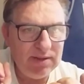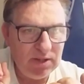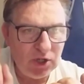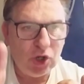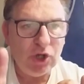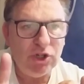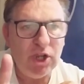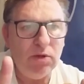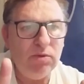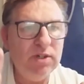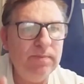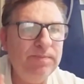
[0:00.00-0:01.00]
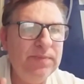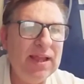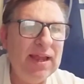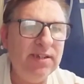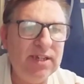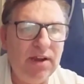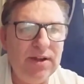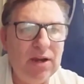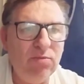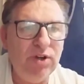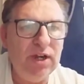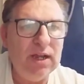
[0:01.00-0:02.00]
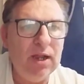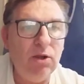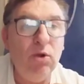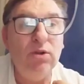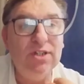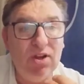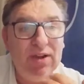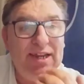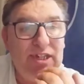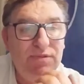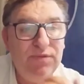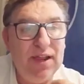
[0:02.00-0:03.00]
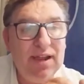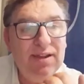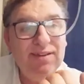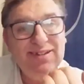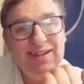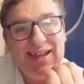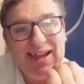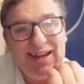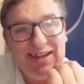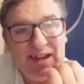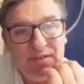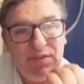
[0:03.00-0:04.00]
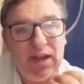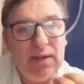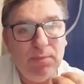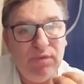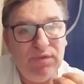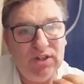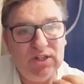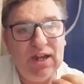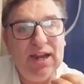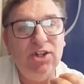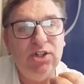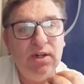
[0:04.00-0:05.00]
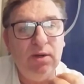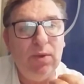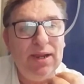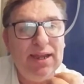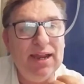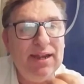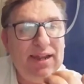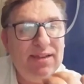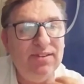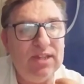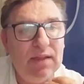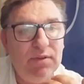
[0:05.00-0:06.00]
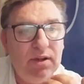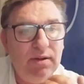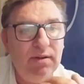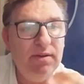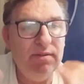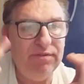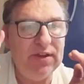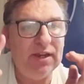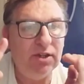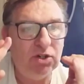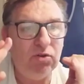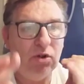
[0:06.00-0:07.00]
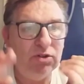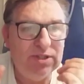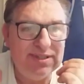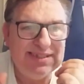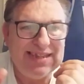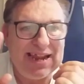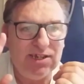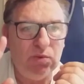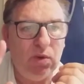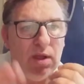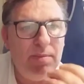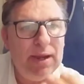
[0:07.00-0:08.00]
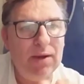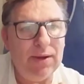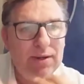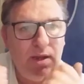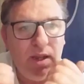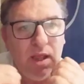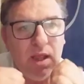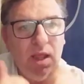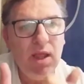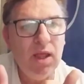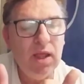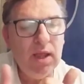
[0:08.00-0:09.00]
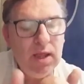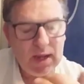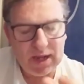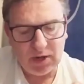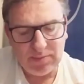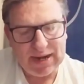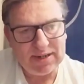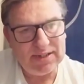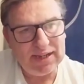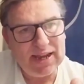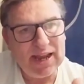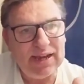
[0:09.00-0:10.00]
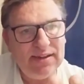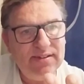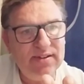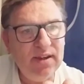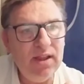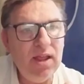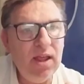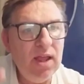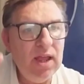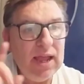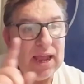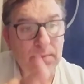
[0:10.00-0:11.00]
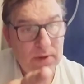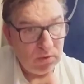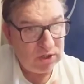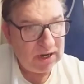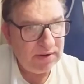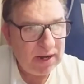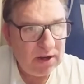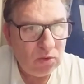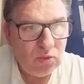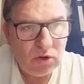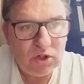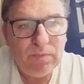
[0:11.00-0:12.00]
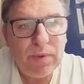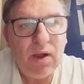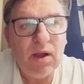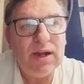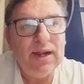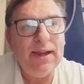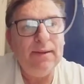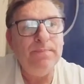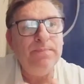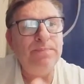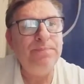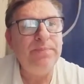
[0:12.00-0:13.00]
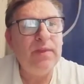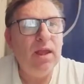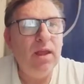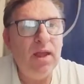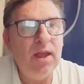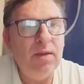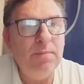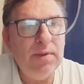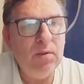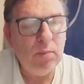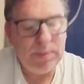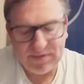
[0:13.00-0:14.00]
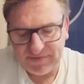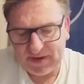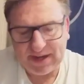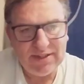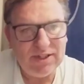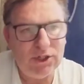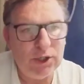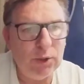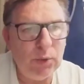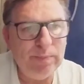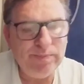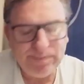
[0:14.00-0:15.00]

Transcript: the good news Antonio Rudiger looks like he's fit and available for selection at the weekend against Everton. Fingers crossed, that's what I'm hearing. I hope that's the case and we also know that Ross Barkley um, will be fit too.